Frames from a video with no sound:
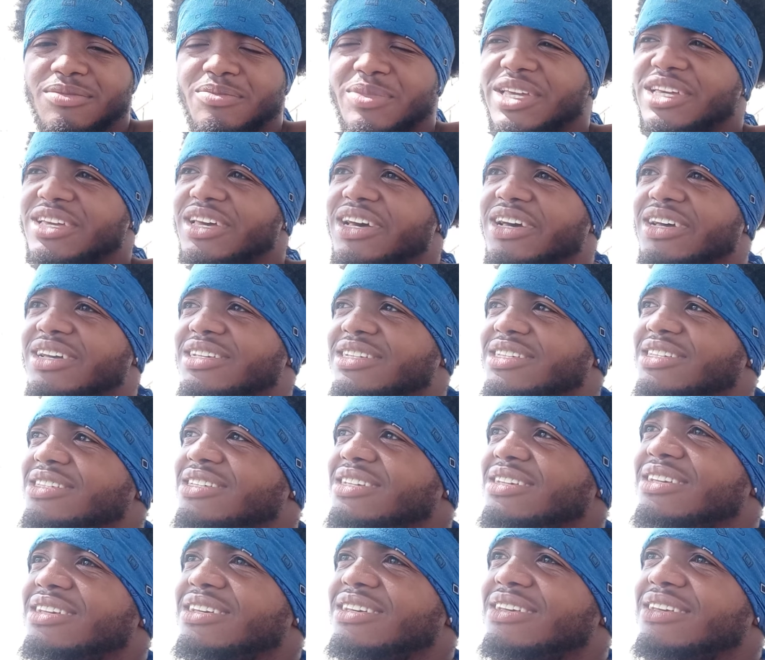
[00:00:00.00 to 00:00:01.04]
Because
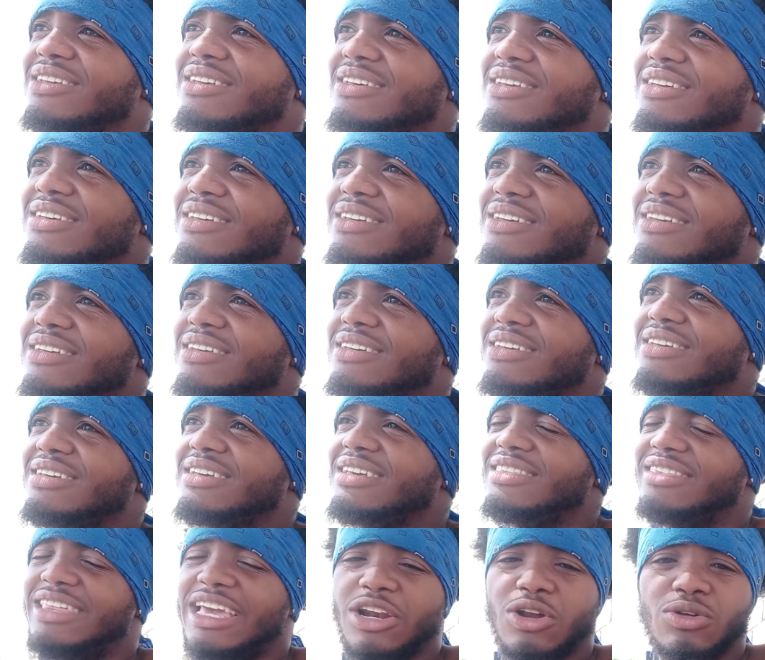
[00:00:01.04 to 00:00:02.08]

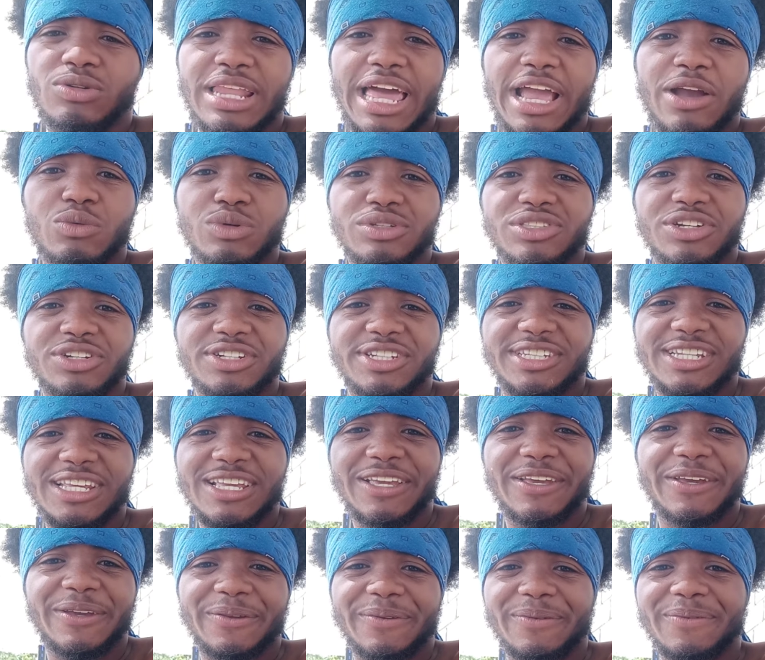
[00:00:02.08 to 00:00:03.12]
they don't like what they're
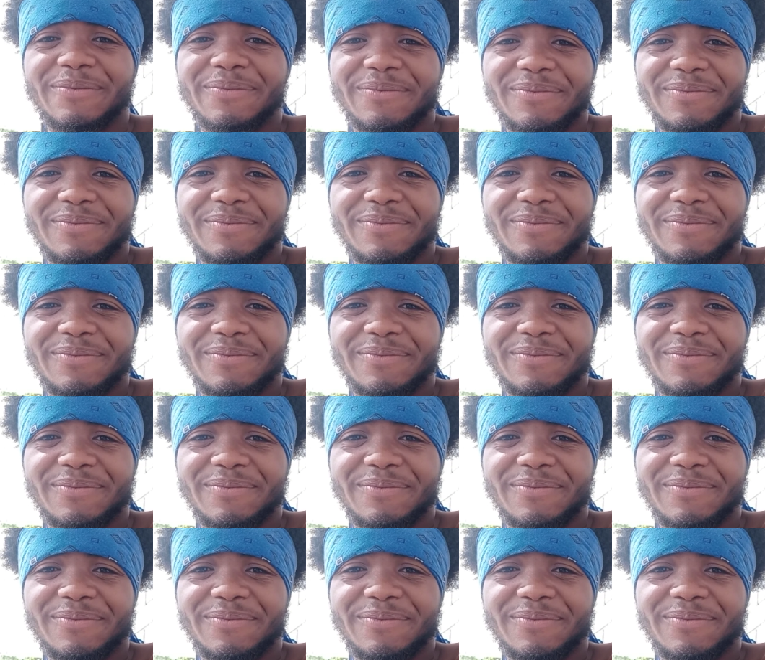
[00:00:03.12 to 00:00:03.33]
seeing.